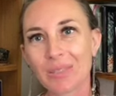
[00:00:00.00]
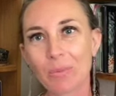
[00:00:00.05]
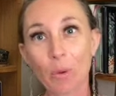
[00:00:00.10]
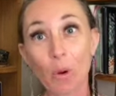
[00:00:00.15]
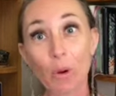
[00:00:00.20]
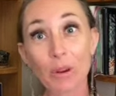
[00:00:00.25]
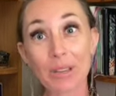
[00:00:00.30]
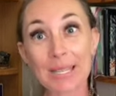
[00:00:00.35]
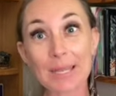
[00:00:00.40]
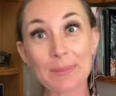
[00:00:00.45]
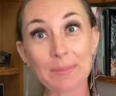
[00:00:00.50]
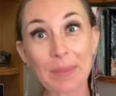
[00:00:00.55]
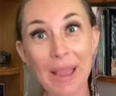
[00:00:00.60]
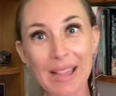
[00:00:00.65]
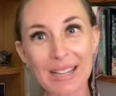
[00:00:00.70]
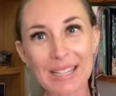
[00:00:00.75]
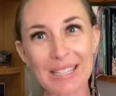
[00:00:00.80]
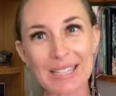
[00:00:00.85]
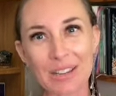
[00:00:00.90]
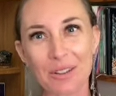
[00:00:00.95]
more
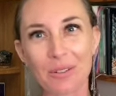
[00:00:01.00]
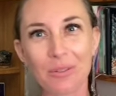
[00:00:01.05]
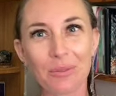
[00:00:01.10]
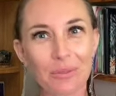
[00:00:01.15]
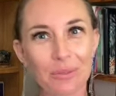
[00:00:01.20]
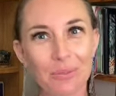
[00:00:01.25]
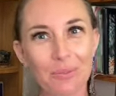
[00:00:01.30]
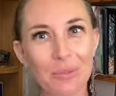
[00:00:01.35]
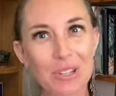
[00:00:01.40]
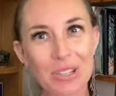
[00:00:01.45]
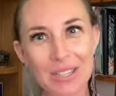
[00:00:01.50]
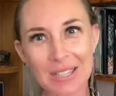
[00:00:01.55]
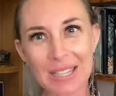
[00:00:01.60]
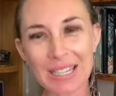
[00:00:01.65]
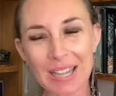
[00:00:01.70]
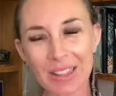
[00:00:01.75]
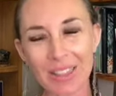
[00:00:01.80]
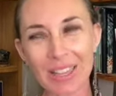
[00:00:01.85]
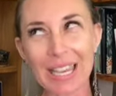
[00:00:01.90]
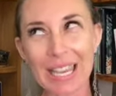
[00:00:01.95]
expansive, which is
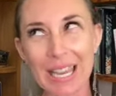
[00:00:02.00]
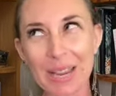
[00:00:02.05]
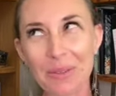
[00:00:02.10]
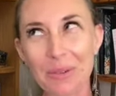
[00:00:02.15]
another key